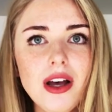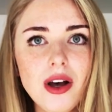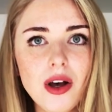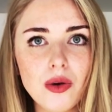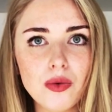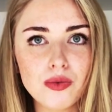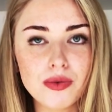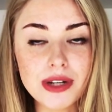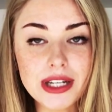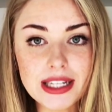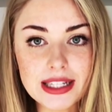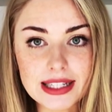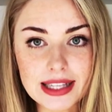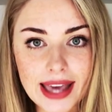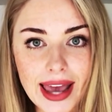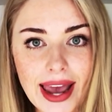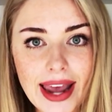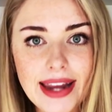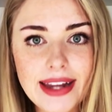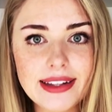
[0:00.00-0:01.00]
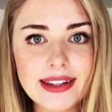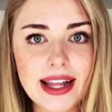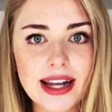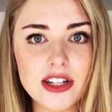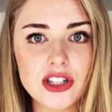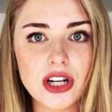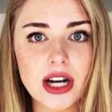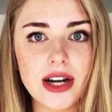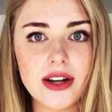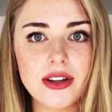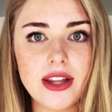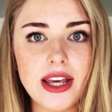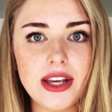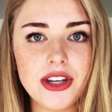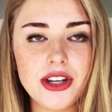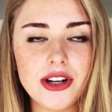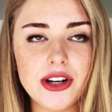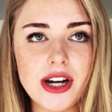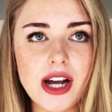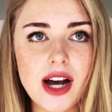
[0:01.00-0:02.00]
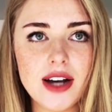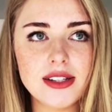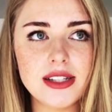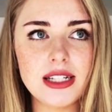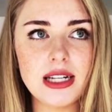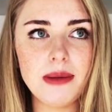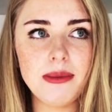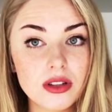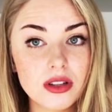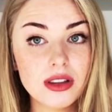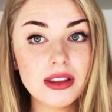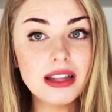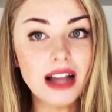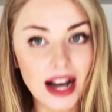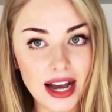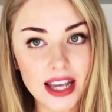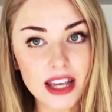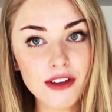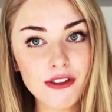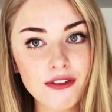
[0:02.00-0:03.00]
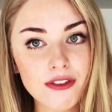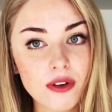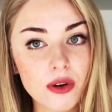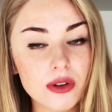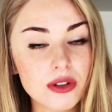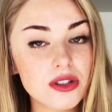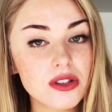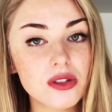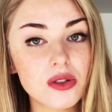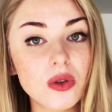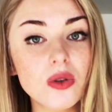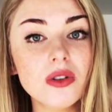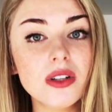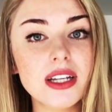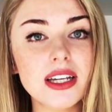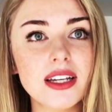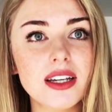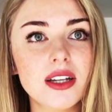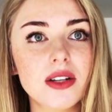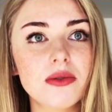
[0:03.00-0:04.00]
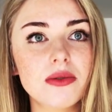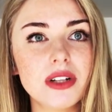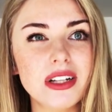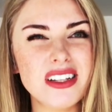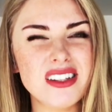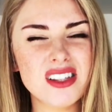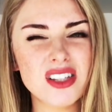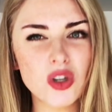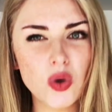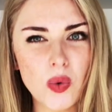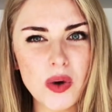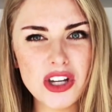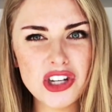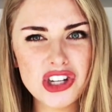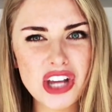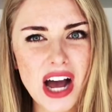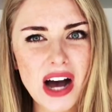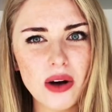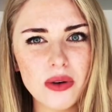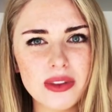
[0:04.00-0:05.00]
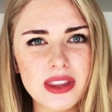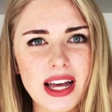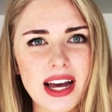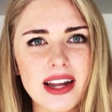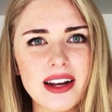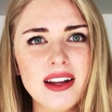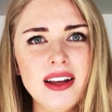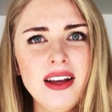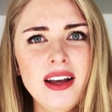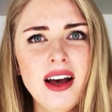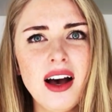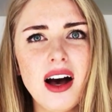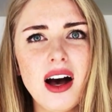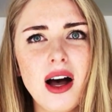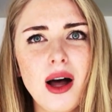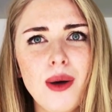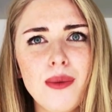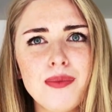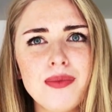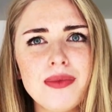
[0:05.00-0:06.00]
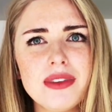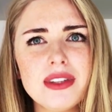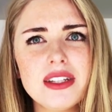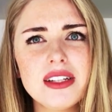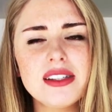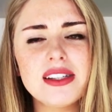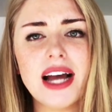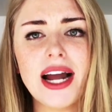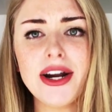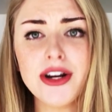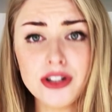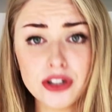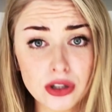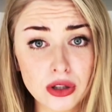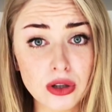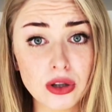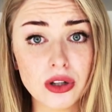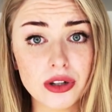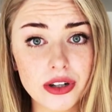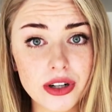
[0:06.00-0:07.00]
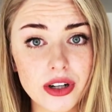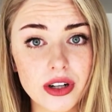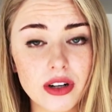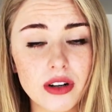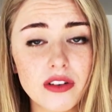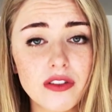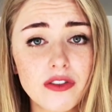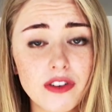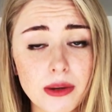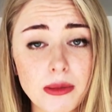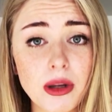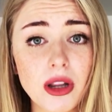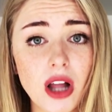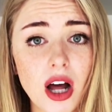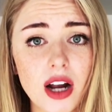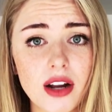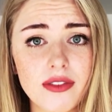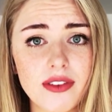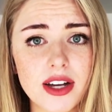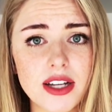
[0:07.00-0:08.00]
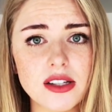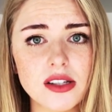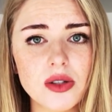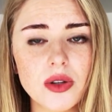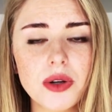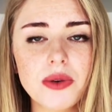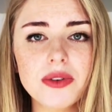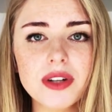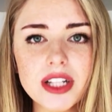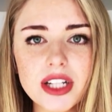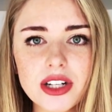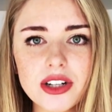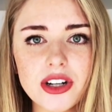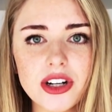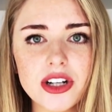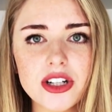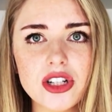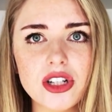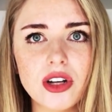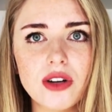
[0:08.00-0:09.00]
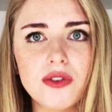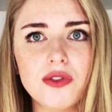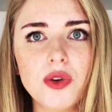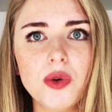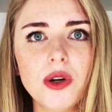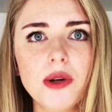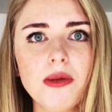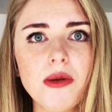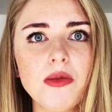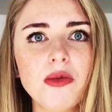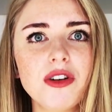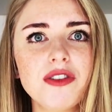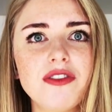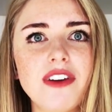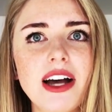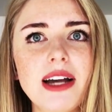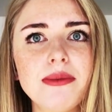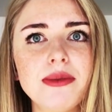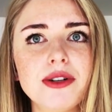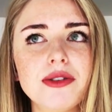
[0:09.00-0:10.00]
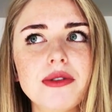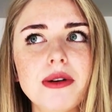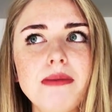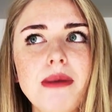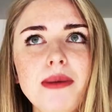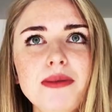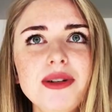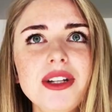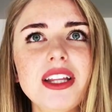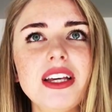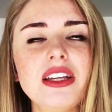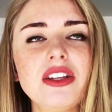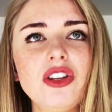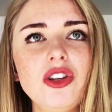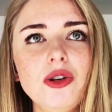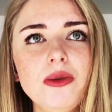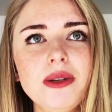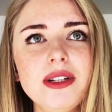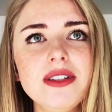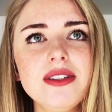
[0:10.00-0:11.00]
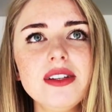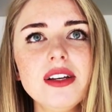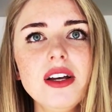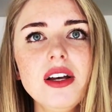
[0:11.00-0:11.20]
regain that childlike curiosity. Life or schooling can really squish out that desire to learn from a lot of us. So I really encourage you, if you want to be more vibrant, remember that humans